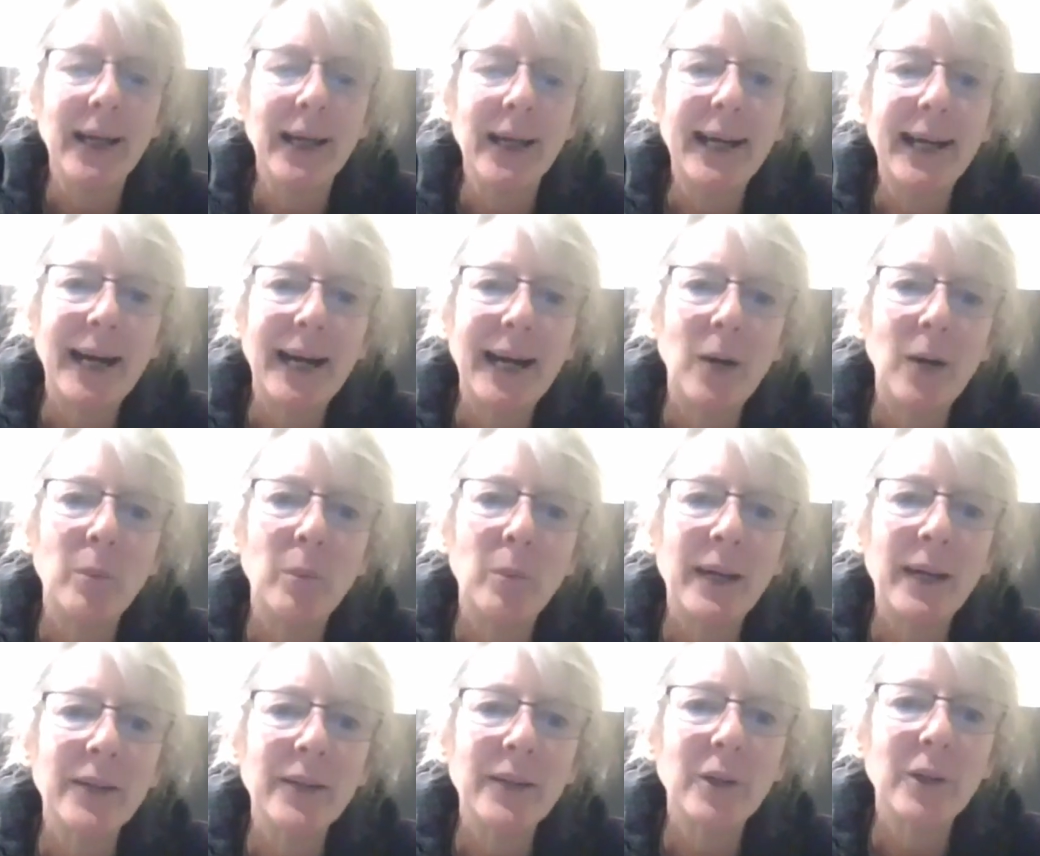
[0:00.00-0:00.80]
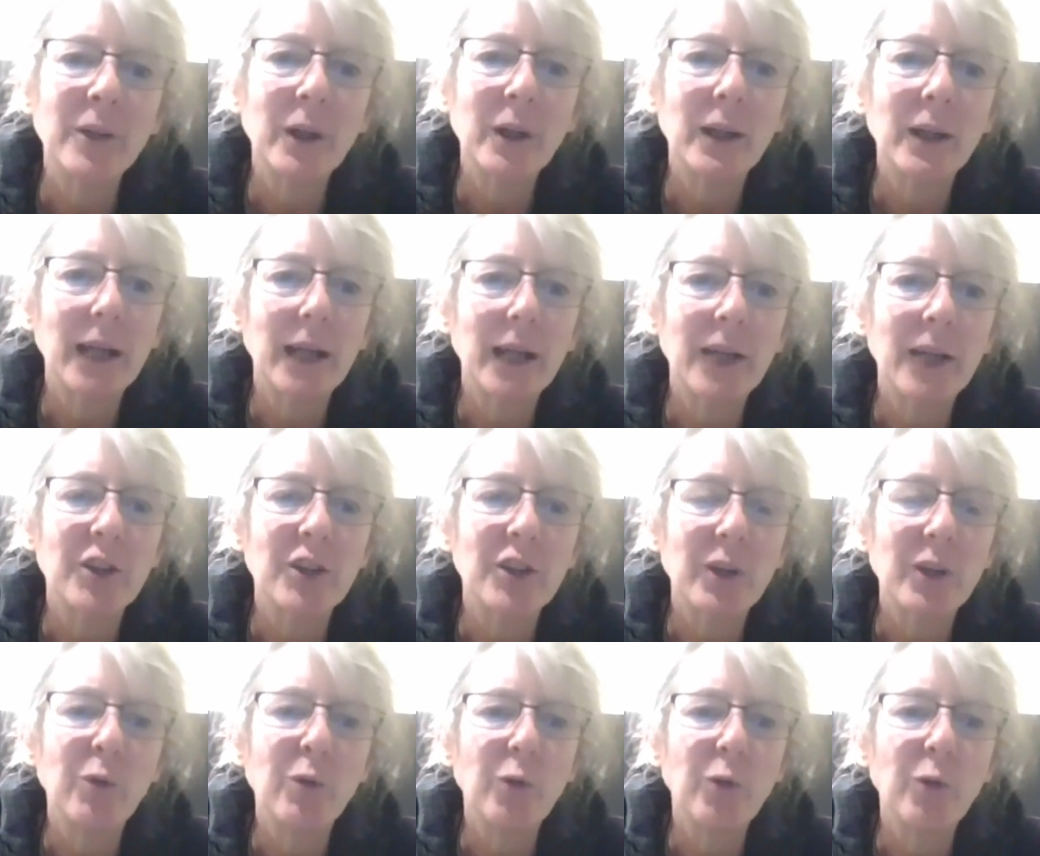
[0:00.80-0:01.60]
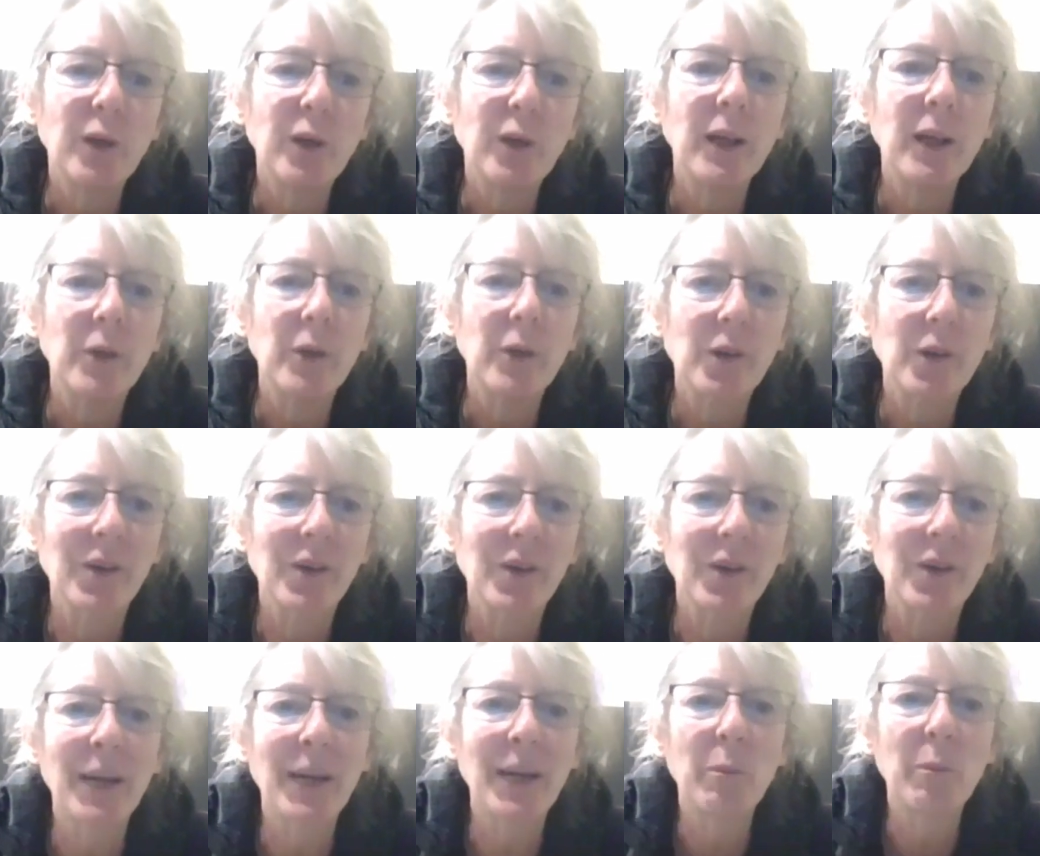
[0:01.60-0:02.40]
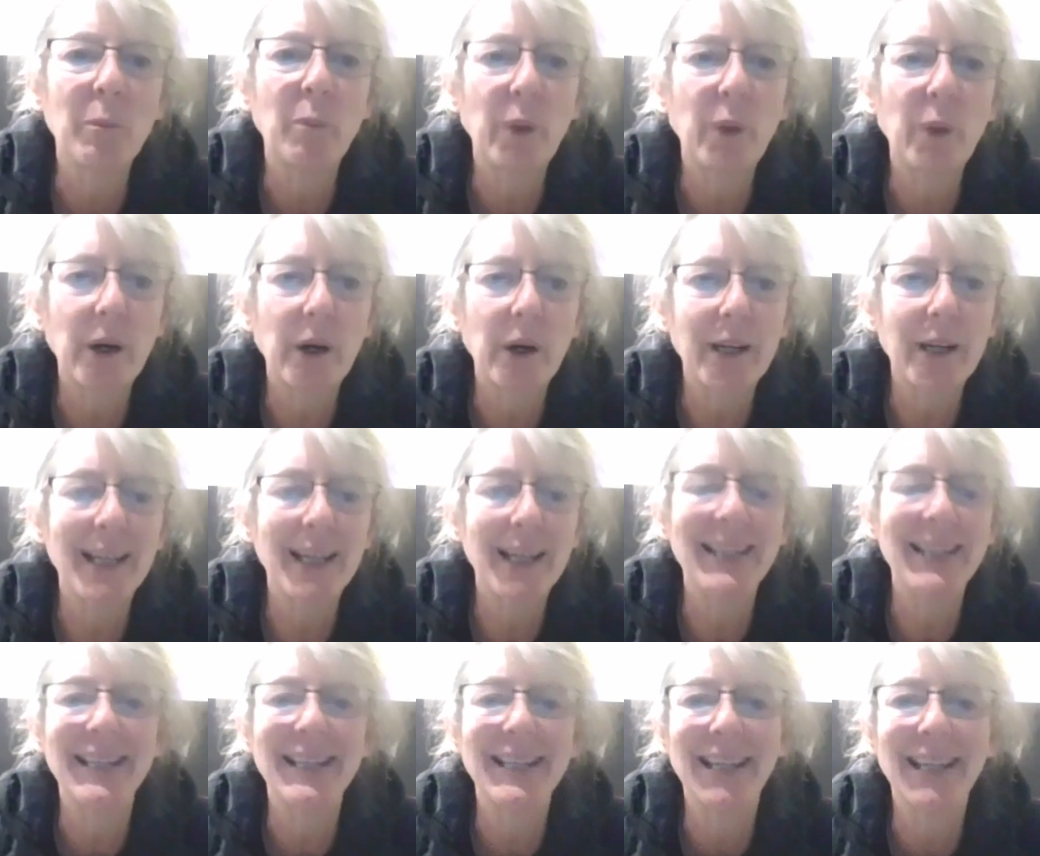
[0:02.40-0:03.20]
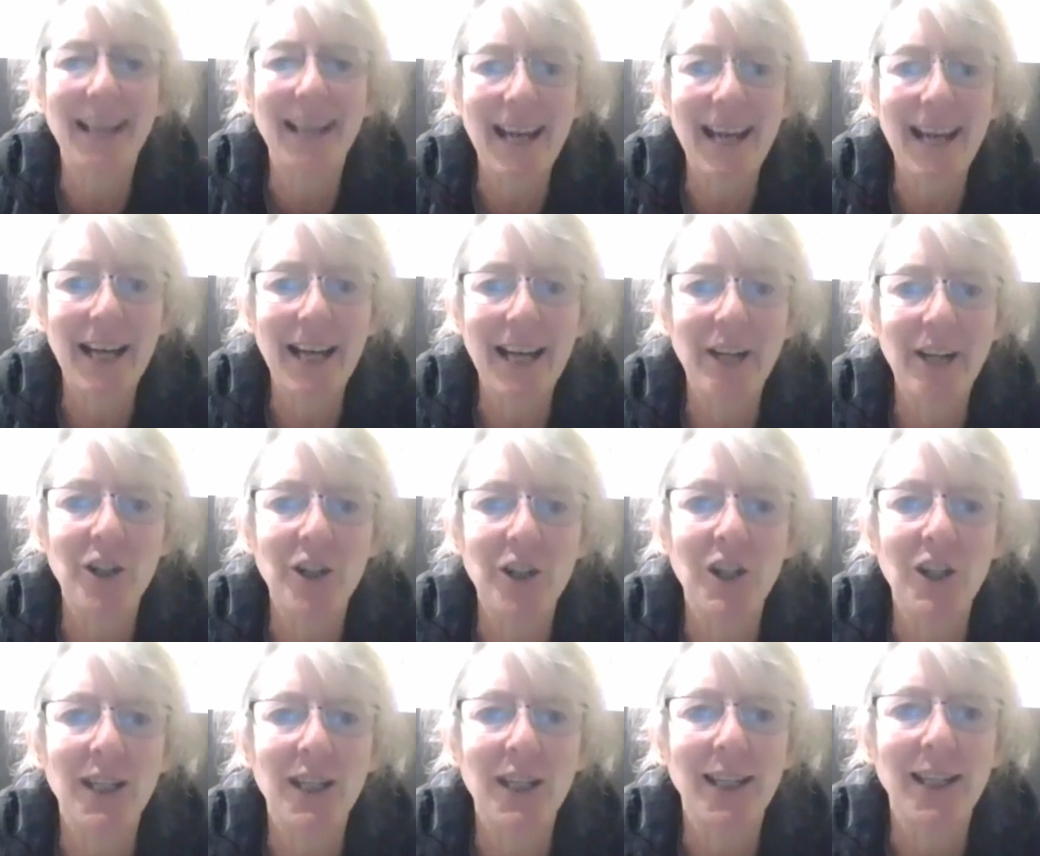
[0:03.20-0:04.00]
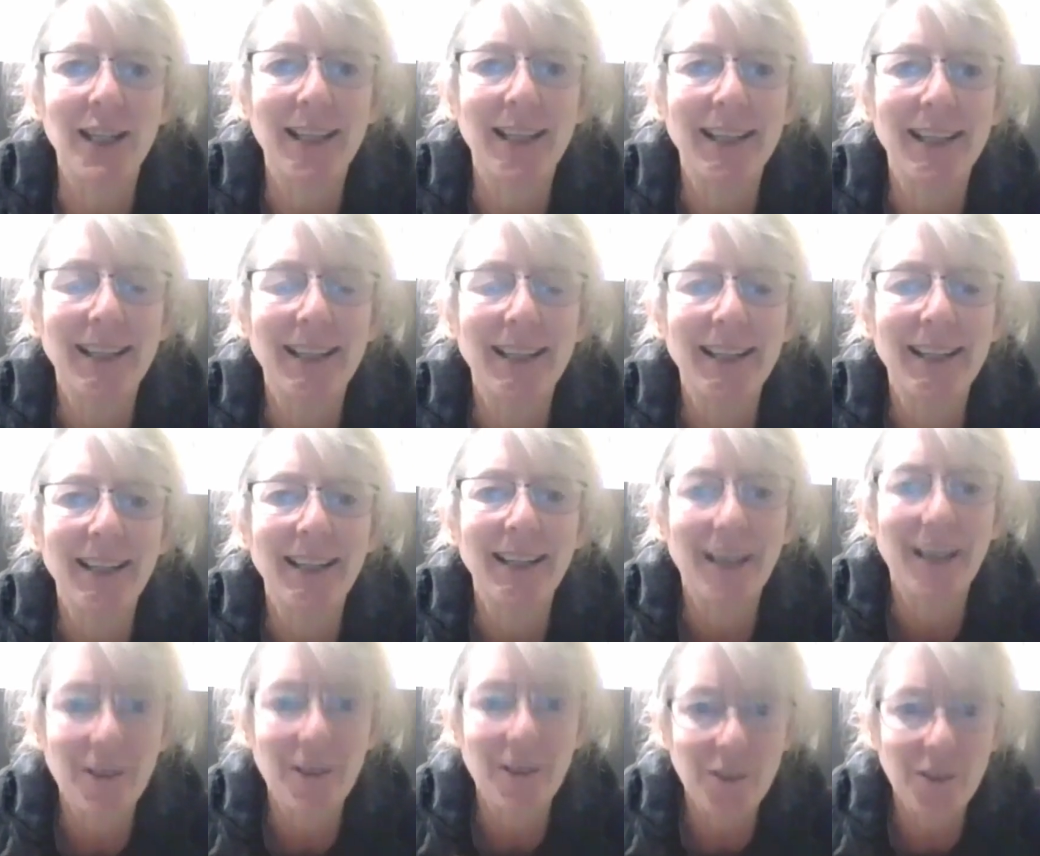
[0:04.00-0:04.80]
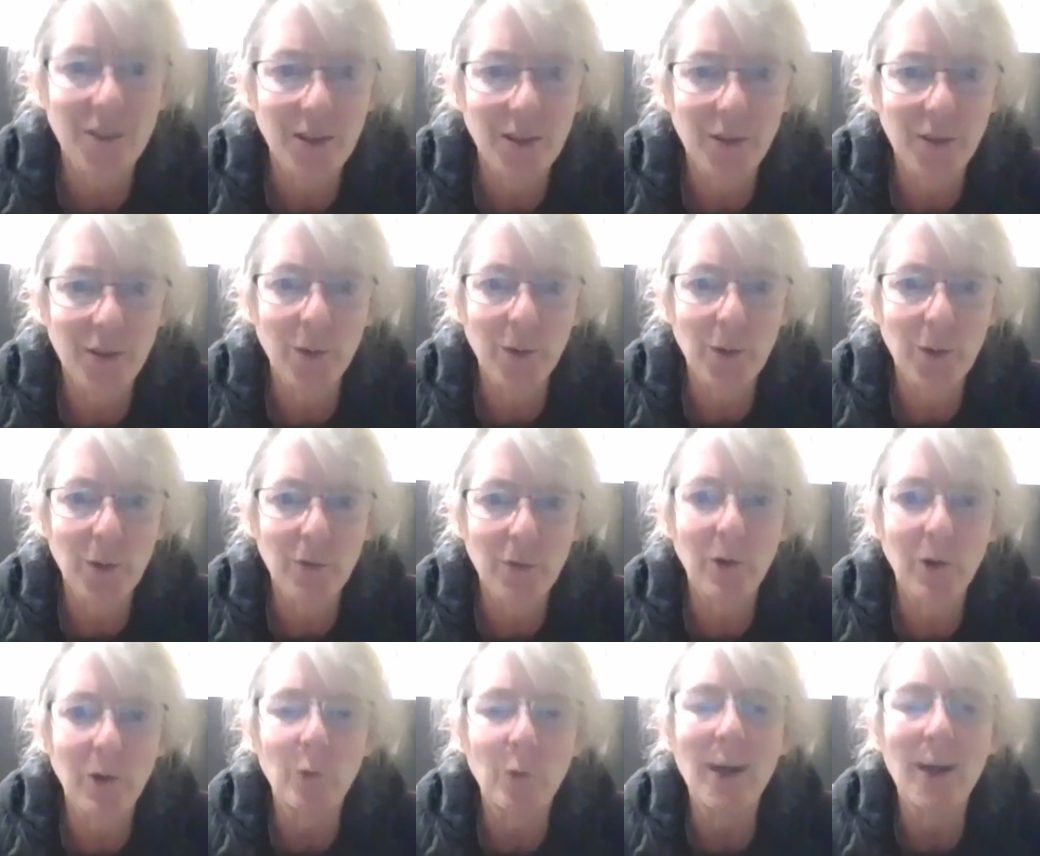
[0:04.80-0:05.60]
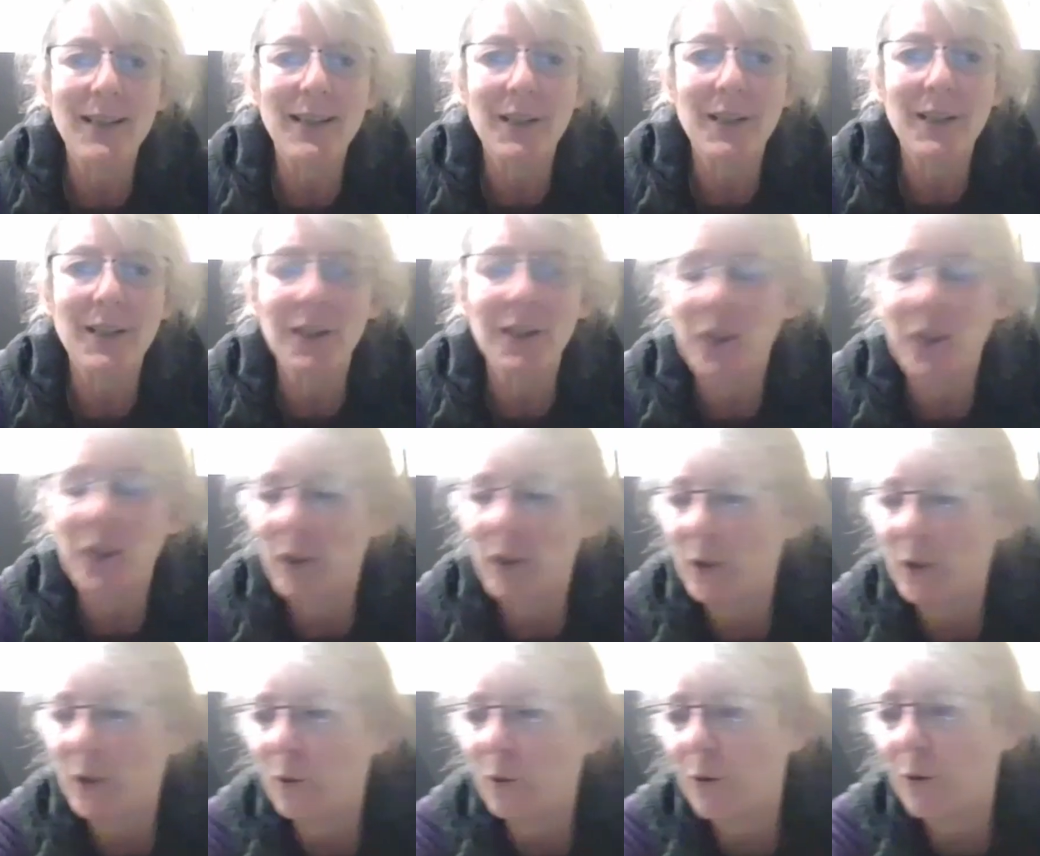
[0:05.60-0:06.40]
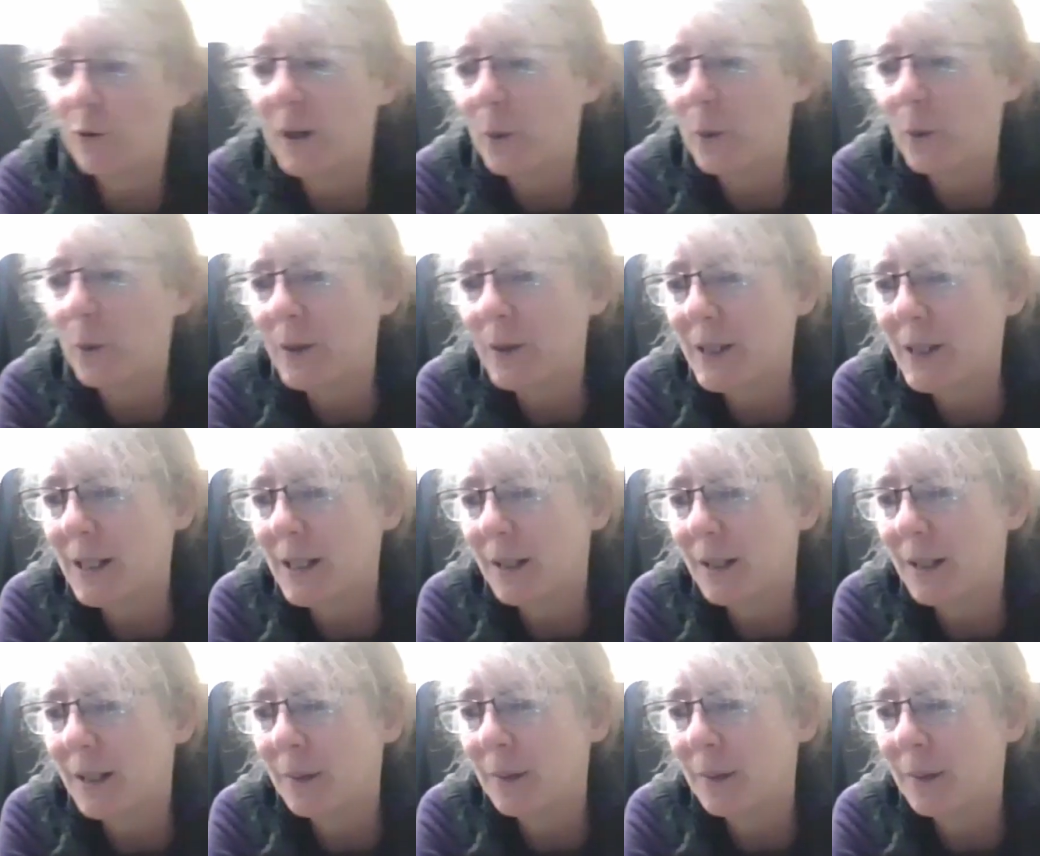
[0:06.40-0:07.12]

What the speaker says: how metta actually feels as an embodied energy, as a sort of a resonant frequency,